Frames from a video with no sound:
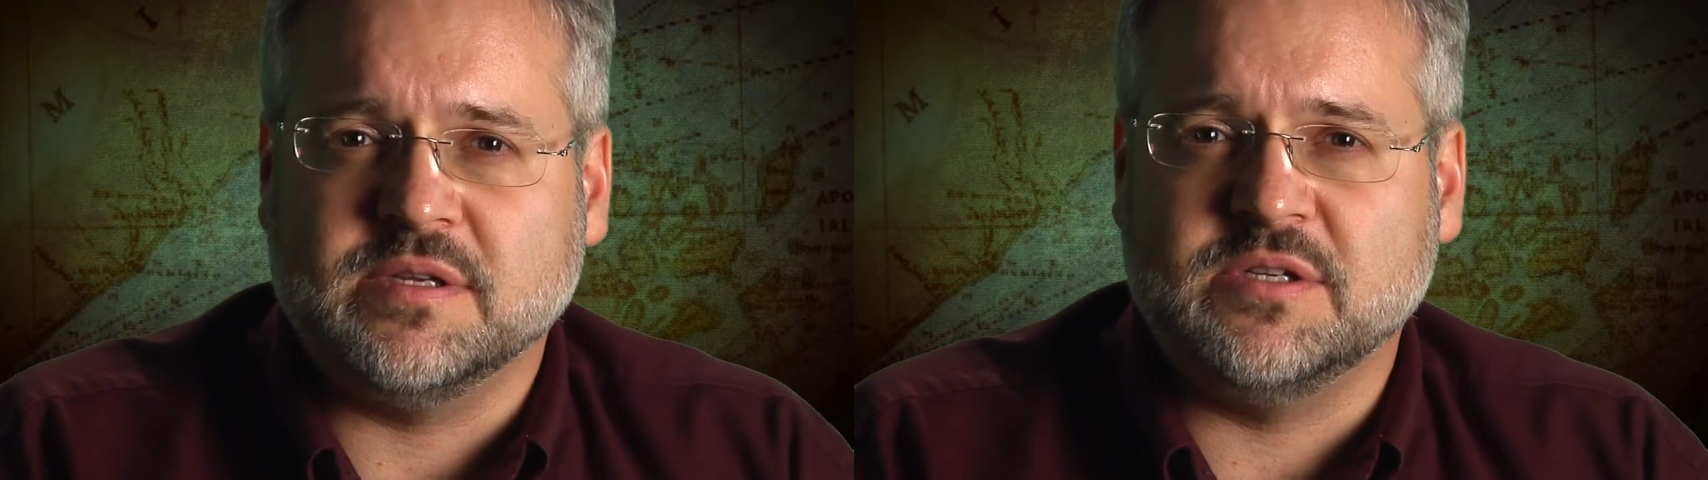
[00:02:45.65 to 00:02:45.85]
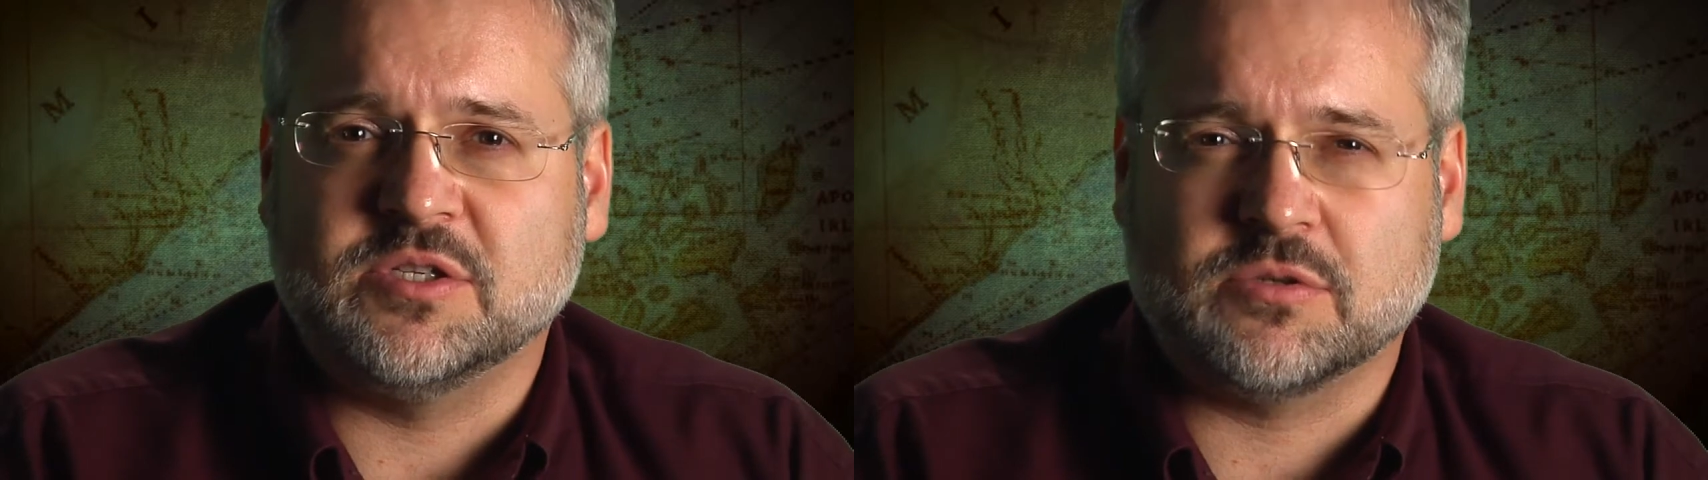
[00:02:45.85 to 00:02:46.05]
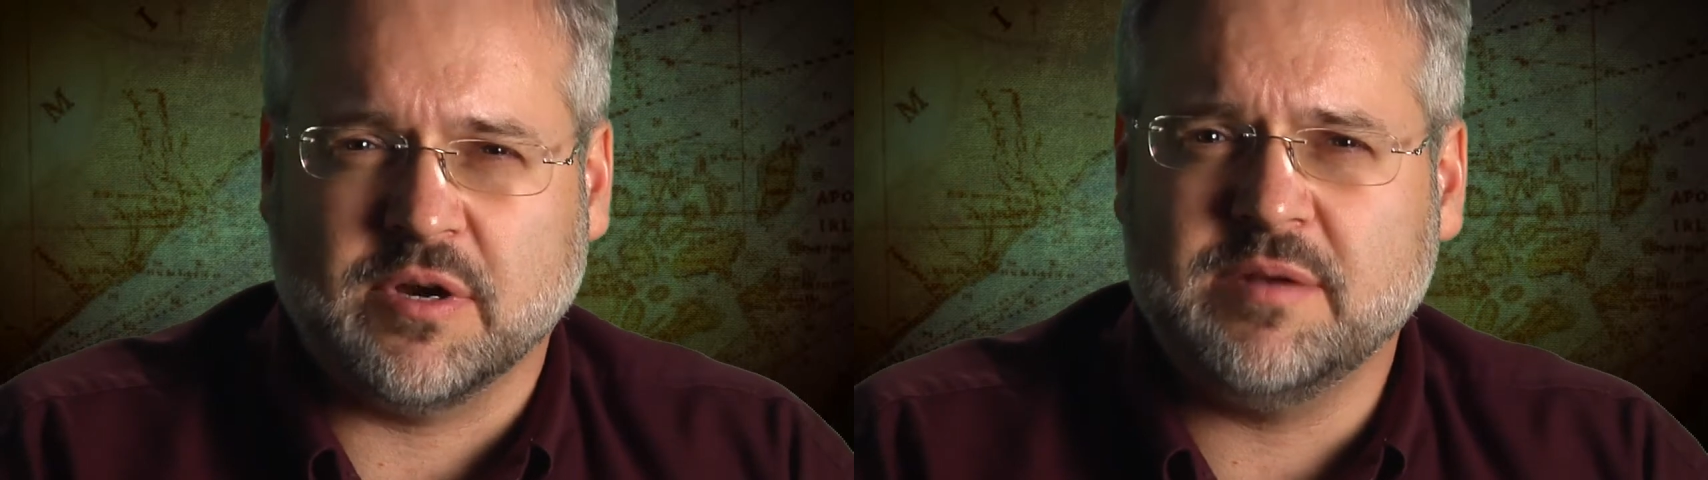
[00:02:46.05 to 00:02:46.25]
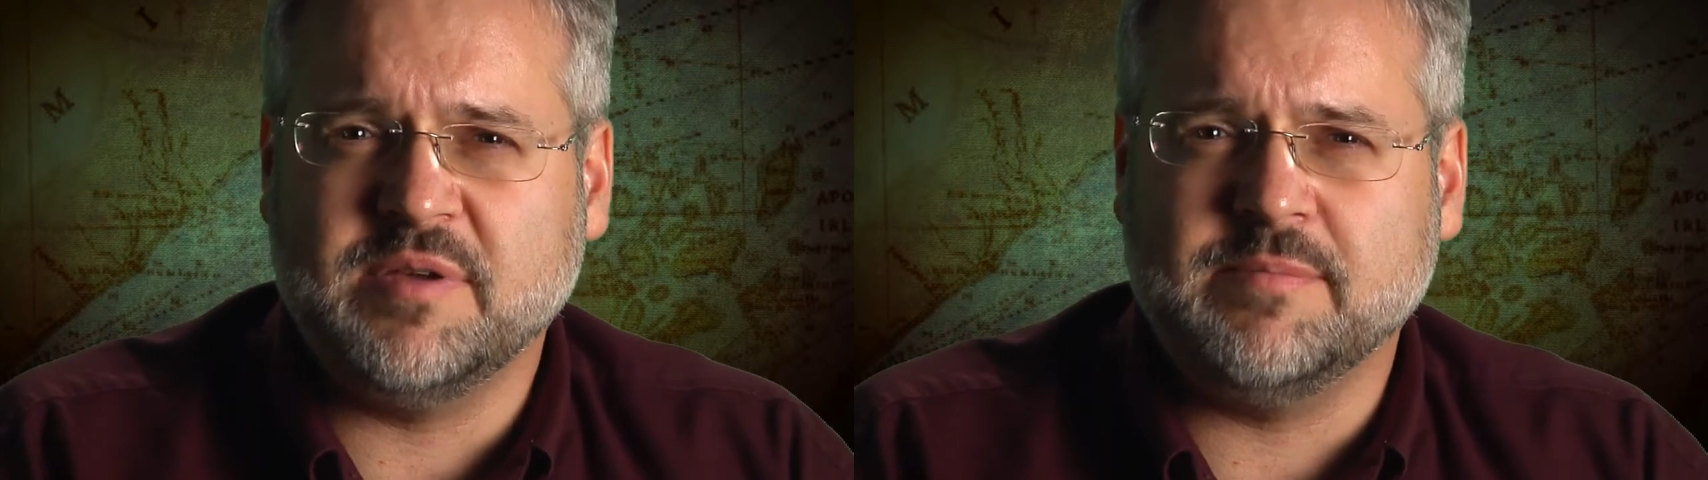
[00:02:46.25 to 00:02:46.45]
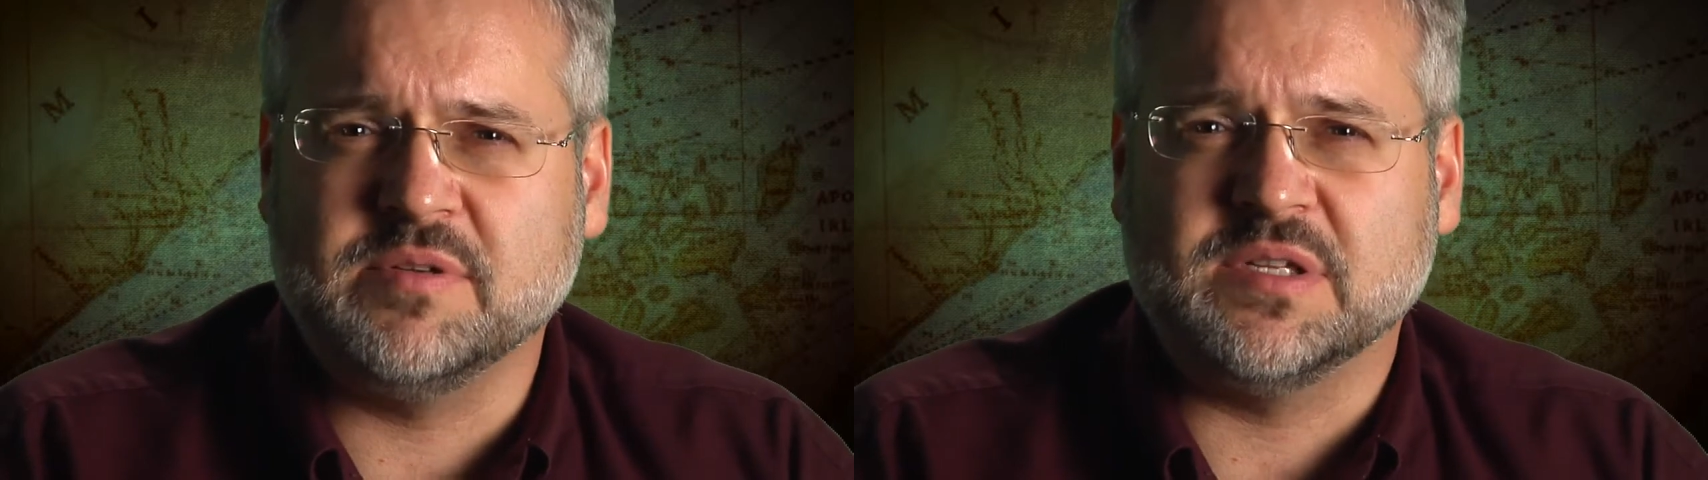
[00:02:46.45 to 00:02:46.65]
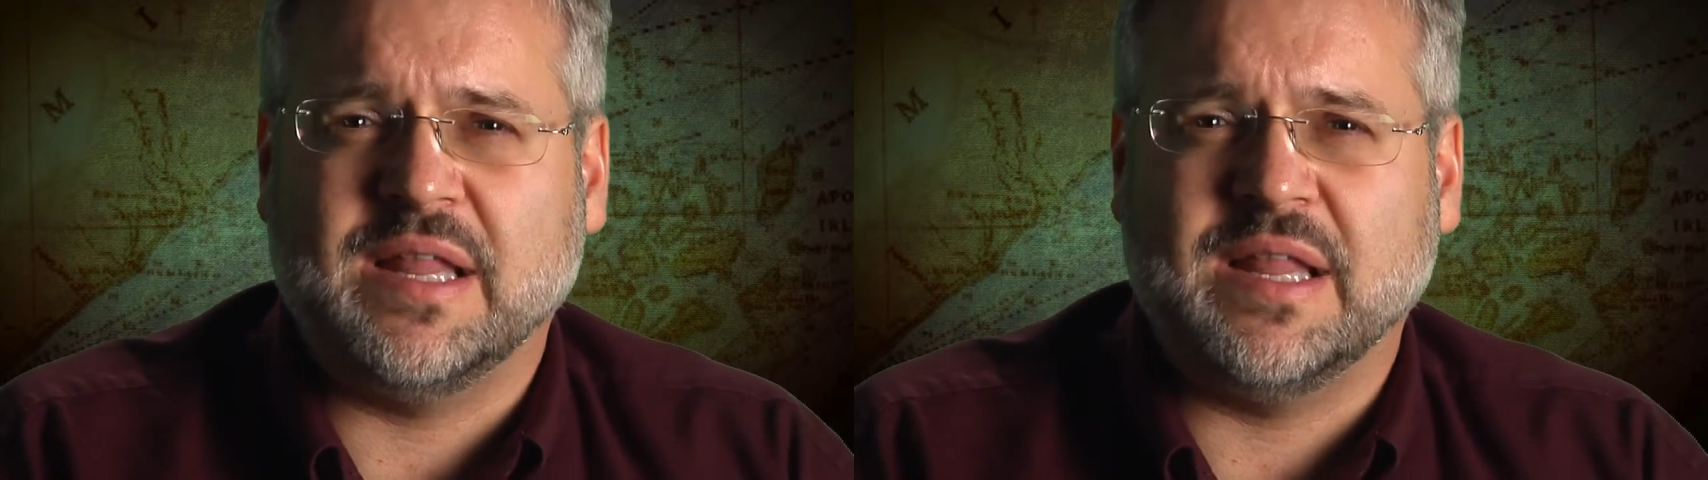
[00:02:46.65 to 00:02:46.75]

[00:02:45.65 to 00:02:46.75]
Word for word: that destroyed people's